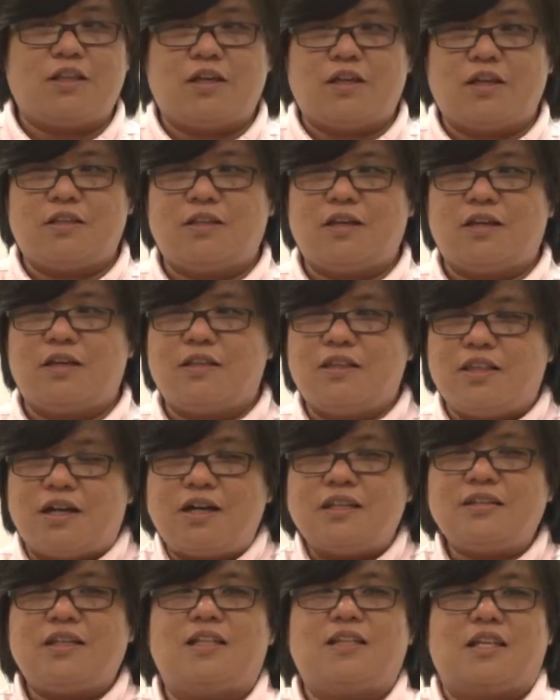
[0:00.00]
They, they
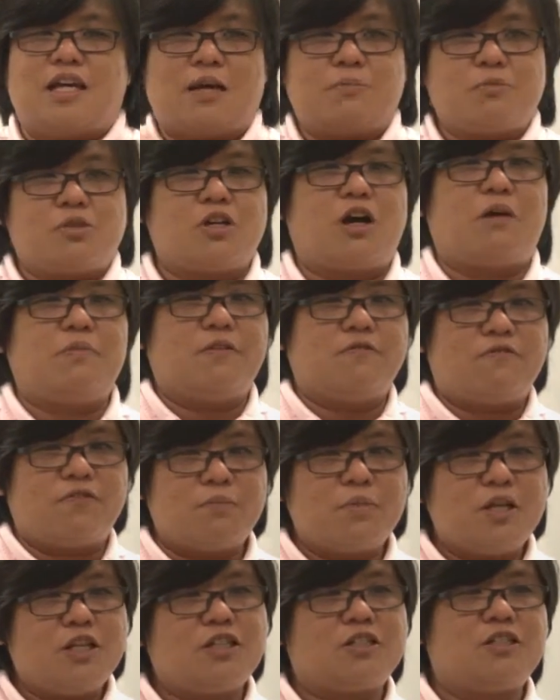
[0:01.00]
learn and they absorb
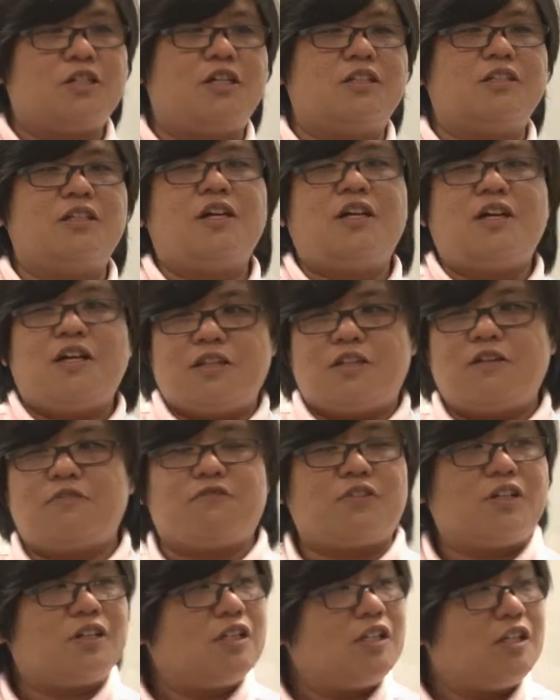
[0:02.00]
information
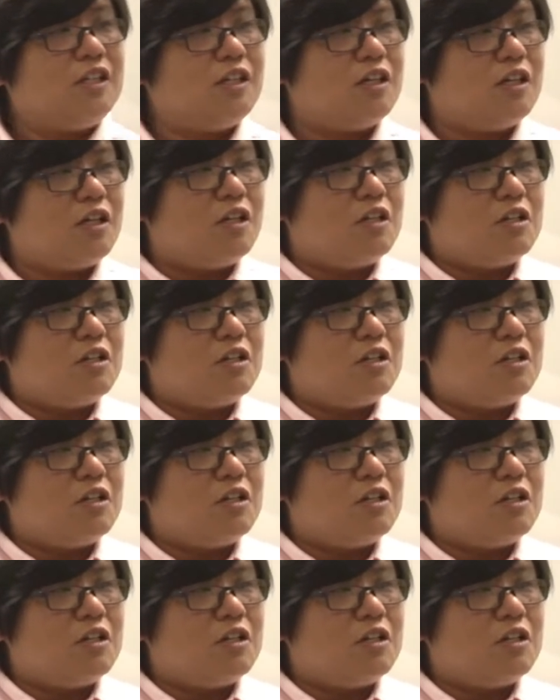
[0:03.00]
differently.